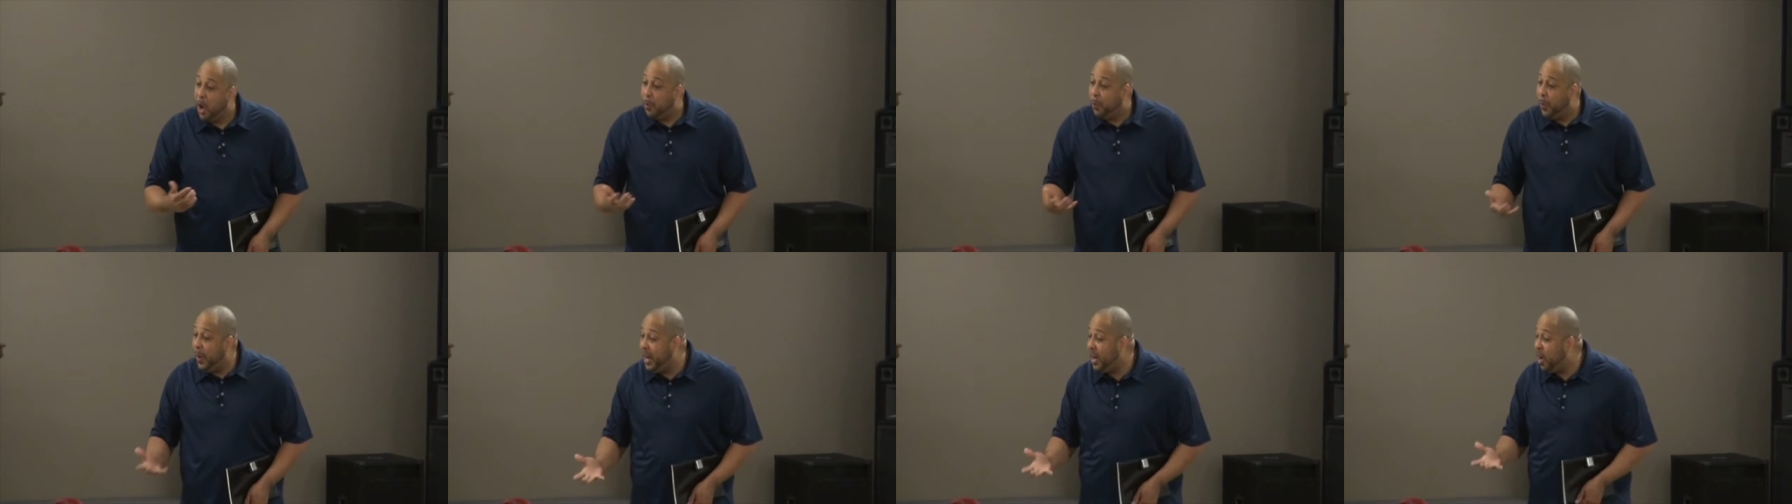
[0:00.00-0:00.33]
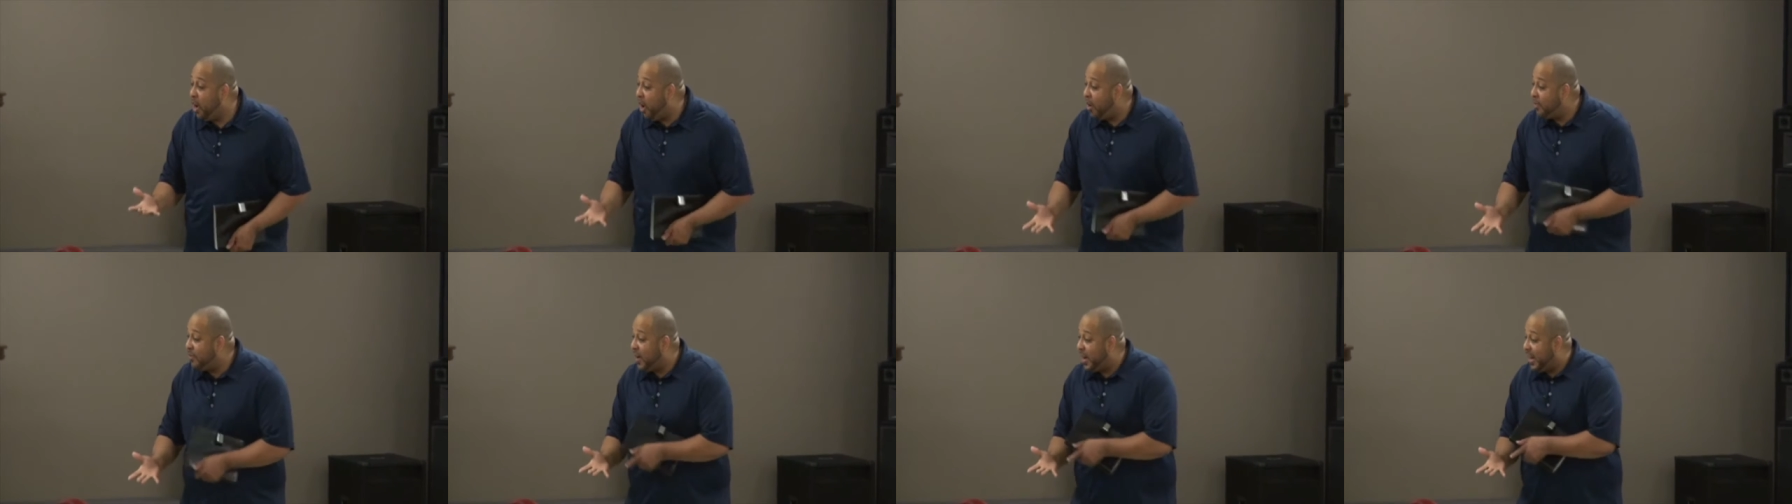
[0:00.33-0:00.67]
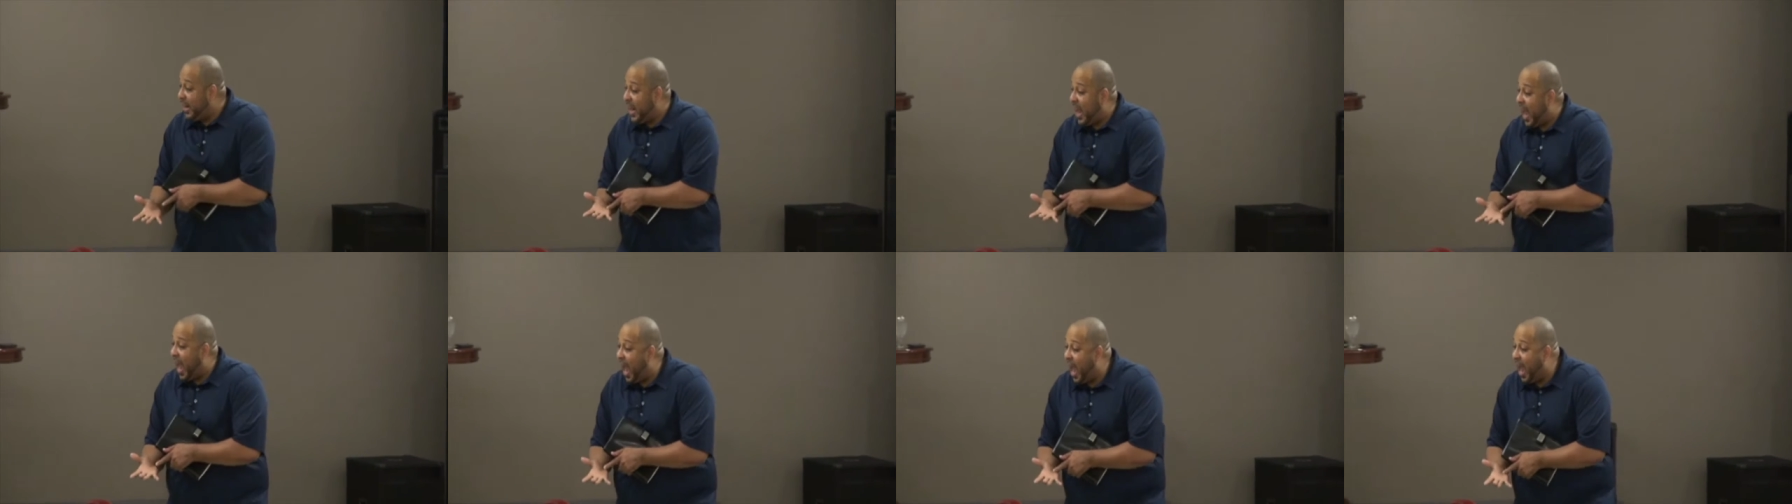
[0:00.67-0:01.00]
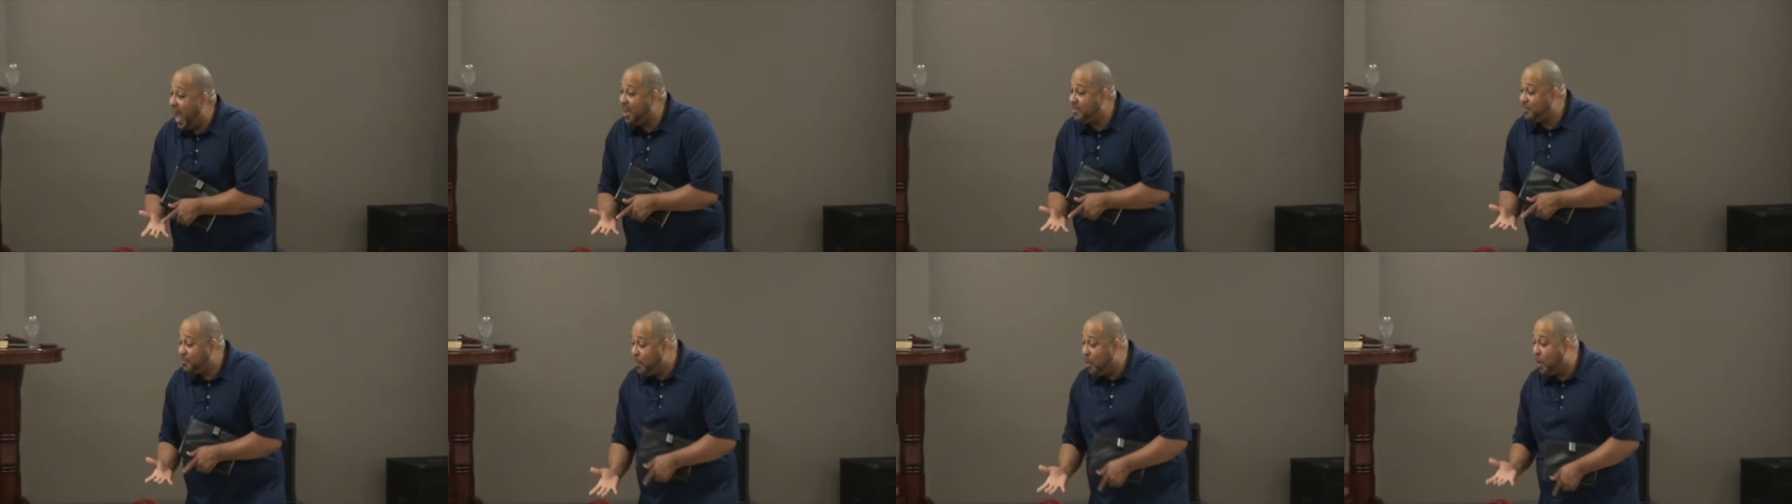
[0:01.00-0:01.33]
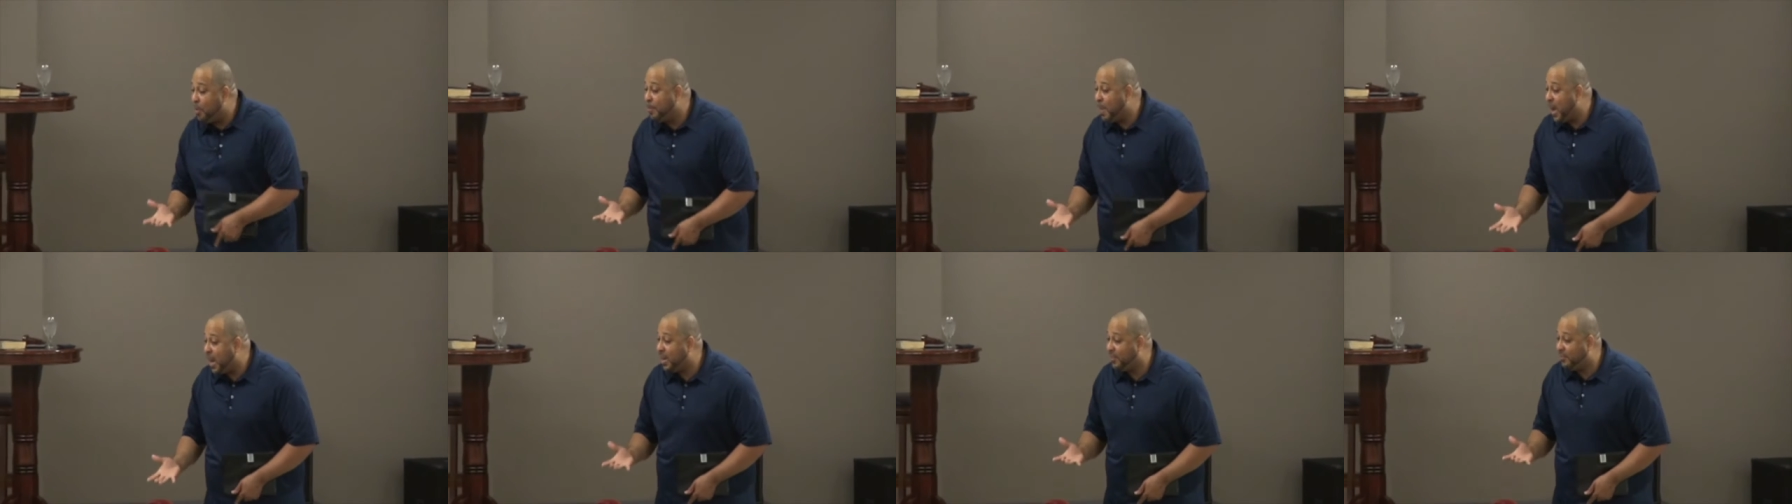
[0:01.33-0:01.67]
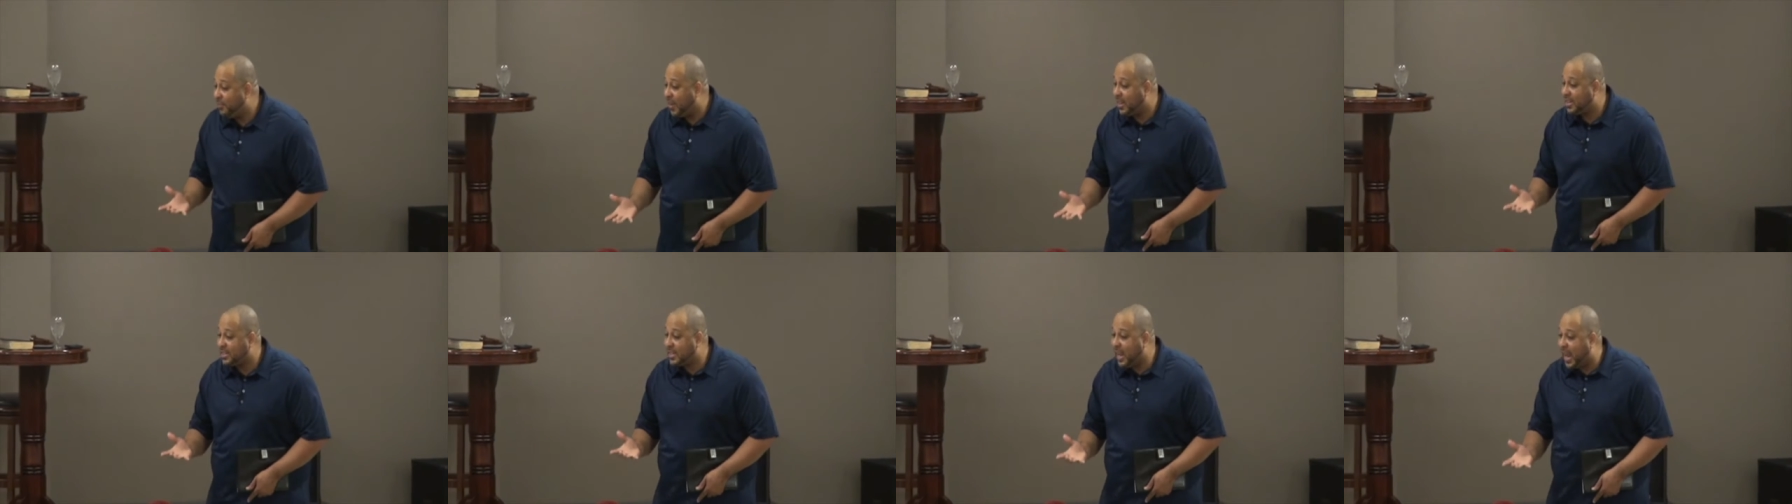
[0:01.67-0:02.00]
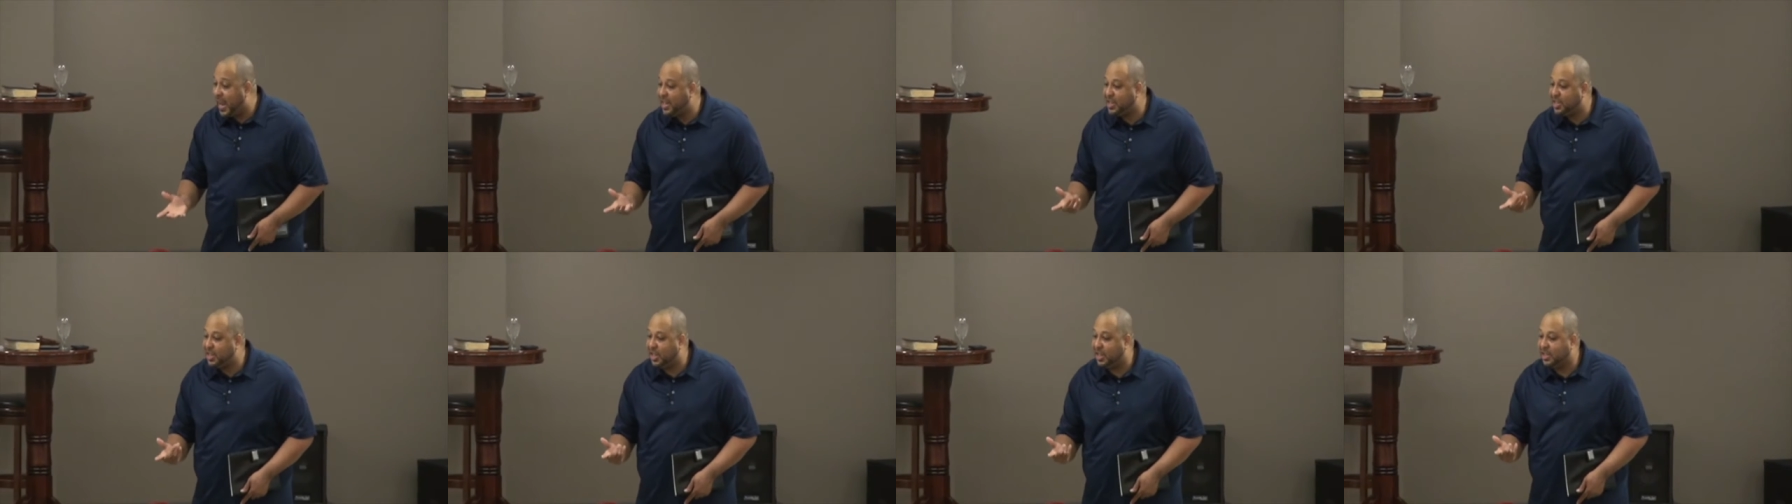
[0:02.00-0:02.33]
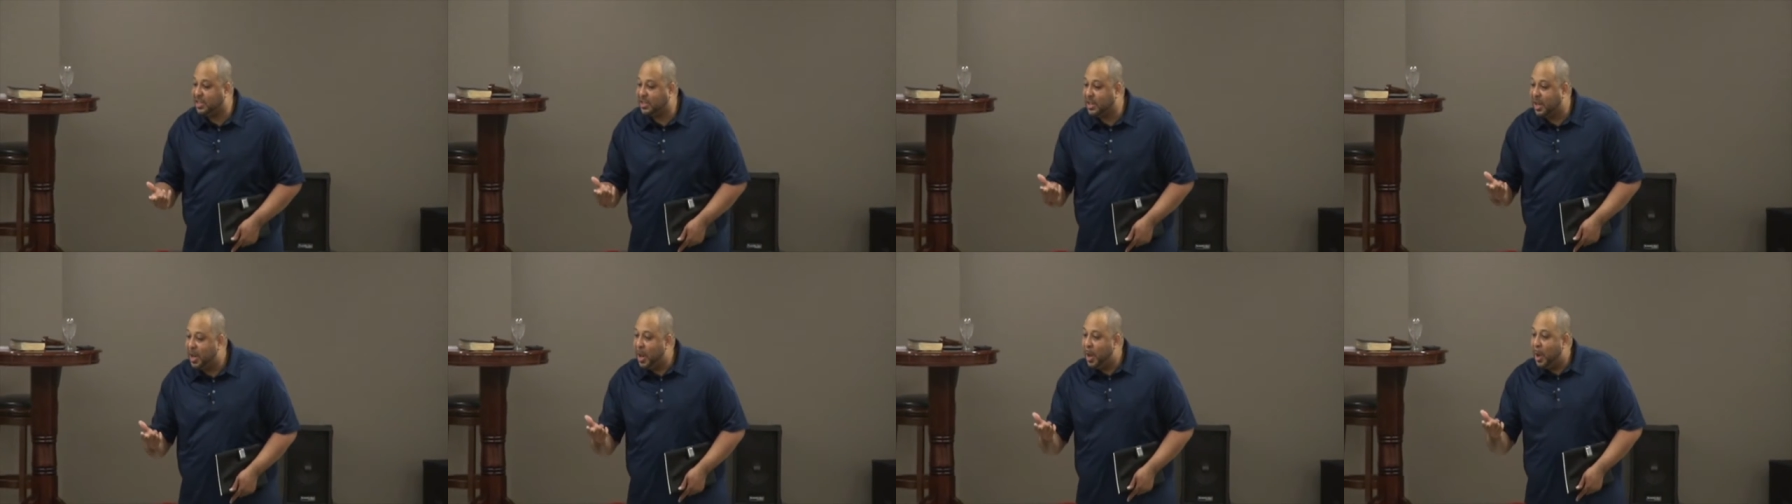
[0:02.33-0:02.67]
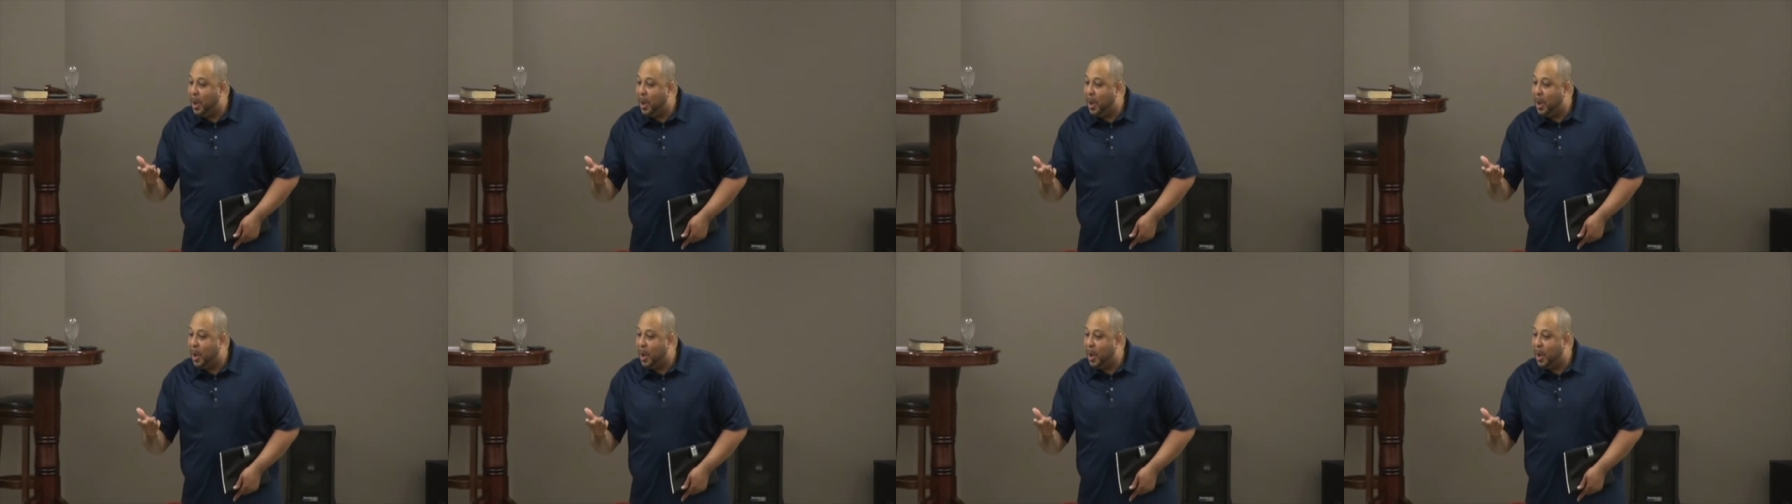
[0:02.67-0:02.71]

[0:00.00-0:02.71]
we'd already have more manifestations.